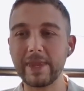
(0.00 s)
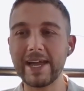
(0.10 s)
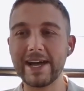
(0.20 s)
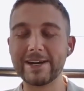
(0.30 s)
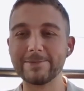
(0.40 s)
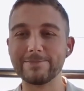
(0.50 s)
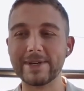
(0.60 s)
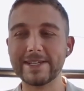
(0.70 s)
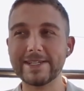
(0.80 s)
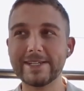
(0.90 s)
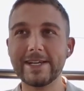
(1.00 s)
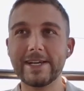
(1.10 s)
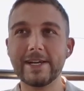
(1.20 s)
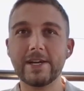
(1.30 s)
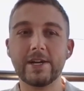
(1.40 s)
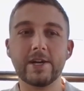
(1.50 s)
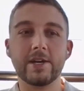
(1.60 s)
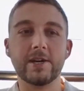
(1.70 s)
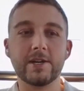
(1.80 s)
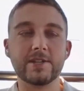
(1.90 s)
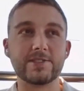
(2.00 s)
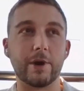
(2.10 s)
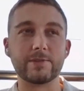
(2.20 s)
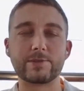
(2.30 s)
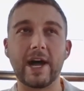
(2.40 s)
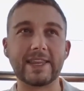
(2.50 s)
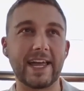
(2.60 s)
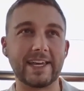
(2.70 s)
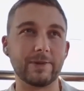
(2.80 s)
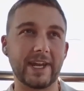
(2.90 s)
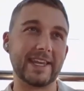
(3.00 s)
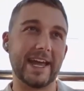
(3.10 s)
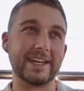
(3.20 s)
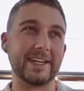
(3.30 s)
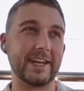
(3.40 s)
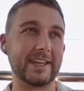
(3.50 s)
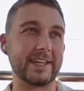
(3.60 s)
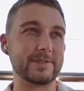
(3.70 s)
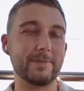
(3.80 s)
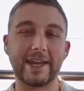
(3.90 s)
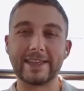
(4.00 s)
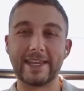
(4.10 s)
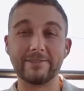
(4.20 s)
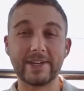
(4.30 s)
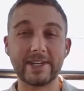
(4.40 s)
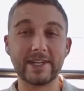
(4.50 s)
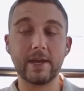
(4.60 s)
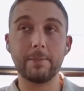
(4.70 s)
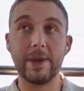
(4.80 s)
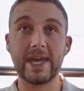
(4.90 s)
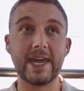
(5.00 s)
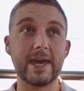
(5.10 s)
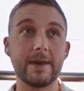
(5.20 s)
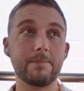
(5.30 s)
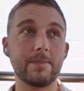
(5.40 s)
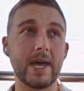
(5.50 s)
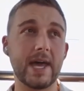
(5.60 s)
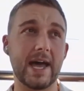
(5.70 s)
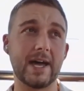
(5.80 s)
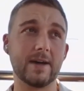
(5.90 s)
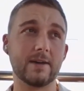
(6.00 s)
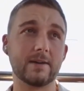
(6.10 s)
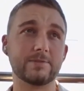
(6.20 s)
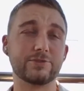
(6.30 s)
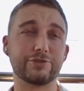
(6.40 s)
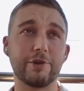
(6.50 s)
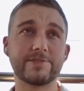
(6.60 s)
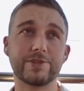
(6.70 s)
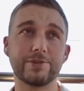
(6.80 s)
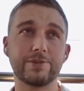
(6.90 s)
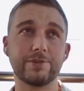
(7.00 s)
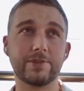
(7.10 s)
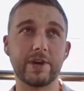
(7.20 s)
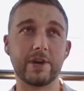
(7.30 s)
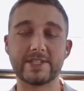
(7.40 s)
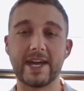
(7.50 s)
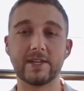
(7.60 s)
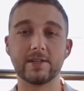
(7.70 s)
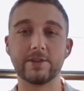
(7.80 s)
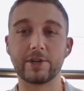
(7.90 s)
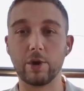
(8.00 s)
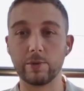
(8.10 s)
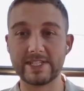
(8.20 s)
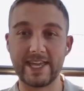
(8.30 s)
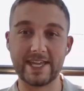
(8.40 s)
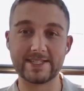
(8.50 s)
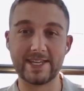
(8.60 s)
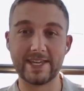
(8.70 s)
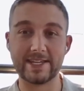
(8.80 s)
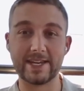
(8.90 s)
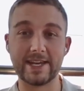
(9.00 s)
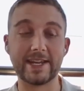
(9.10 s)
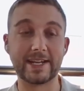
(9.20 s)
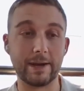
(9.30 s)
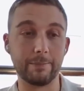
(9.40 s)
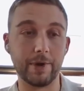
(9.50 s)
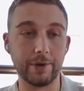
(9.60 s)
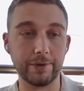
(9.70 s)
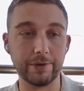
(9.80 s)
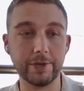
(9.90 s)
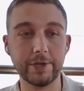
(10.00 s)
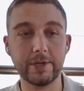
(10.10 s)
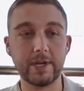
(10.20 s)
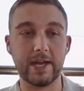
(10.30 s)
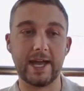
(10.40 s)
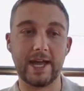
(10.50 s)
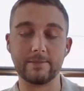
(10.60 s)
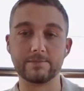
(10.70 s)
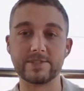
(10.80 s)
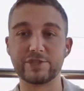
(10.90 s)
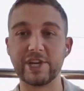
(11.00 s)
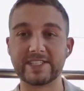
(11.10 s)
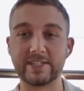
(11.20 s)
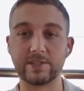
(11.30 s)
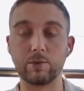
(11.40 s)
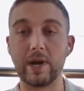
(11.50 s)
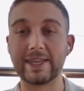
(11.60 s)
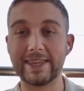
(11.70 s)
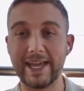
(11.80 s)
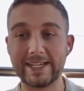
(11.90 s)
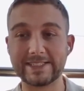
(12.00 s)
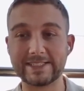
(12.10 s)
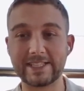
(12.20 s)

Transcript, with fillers: Um, so it was quite late when I landed. I think it was about 11 p.m. Uh, drove to the hotel, the Goldi Sands in Negombo. Um, so checked in quite late.